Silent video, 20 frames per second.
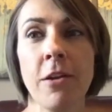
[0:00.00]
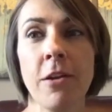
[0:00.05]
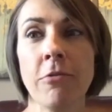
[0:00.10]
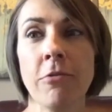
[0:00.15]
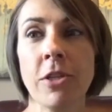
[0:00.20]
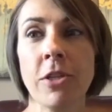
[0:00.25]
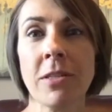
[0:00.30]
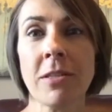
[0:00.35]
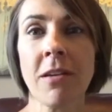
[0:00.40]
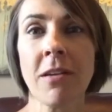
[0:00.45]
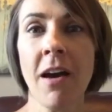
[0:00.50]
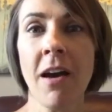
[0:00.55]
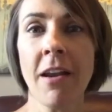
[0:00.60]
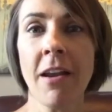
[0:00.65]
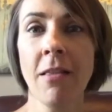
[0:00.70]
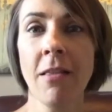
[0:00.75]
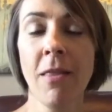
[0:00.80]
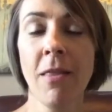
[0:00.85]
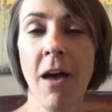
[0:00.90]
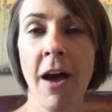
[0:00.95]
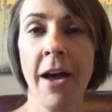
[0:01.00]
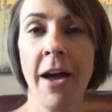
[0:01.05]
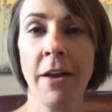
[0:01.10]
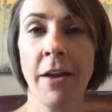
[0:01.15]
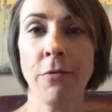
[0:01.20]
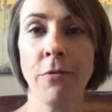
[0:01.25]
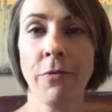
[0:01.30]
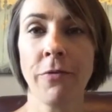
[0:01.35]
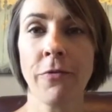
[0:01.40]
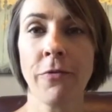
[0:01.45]
just got a
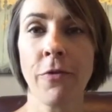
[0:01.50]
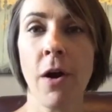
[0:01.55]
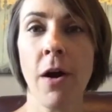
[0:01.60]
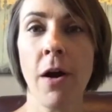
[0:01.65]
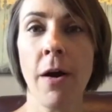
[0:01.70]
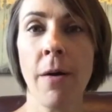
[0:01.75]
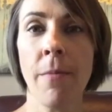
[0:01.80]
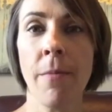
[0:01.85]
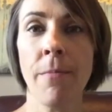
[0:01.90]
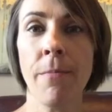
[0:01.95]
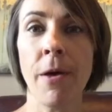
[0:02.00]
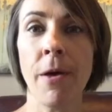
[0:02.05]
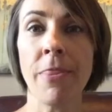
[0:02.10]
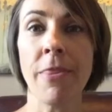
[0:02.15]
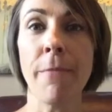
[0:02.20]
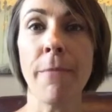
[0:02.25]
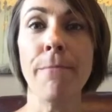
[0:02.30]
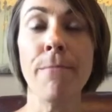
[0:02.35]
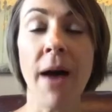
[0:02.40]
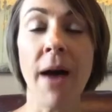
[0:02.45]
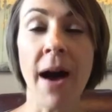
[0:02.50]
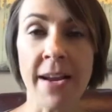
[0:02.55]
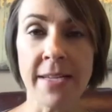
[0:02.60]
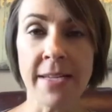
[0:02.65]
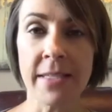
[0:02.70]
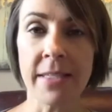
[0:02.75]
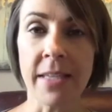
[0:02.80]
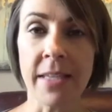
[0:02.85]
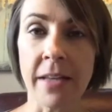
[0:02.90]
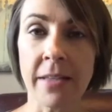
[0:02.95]
lot from the
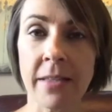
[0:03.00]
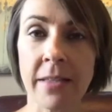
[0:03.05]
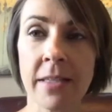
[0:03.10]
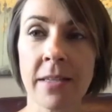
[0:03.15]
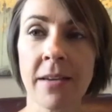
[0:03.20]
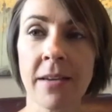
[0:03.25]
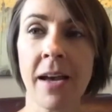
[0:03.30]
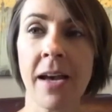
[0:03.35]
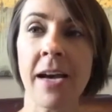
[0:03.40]
mindsets.